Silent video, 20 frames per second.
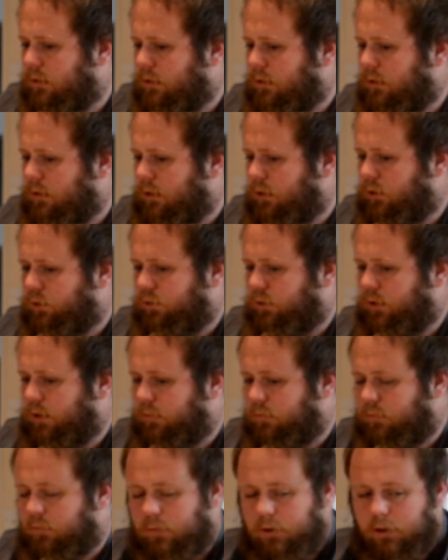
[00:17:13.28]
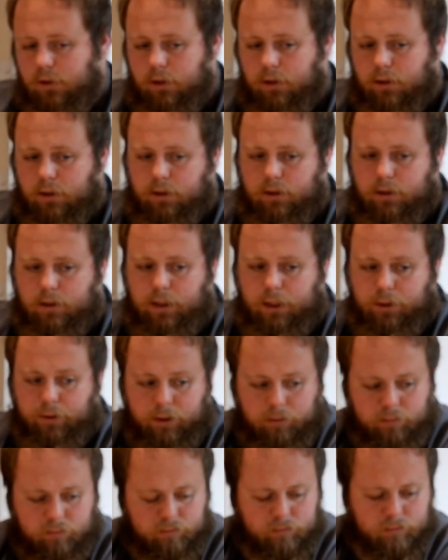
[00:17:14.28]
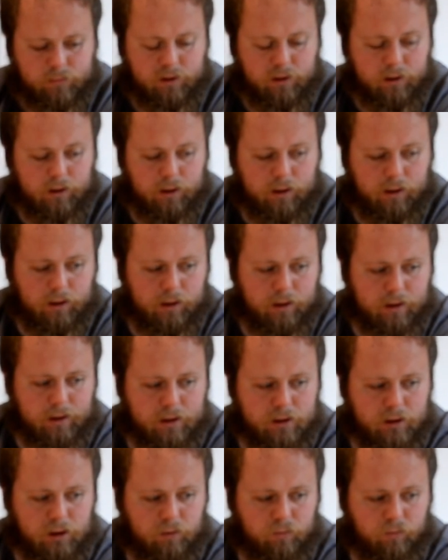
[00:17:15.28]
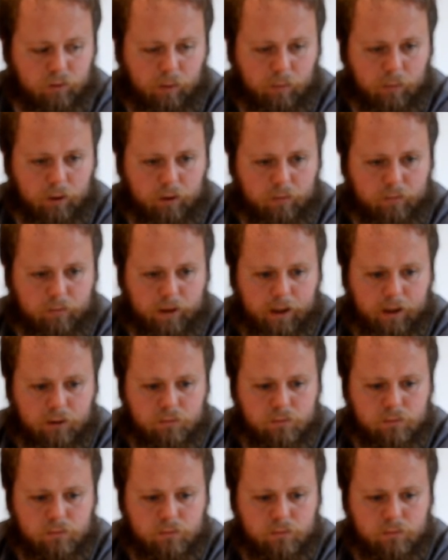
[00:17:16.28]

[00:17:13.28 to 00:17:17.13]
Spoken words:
interesting. Anyway, that's enough rambling for now.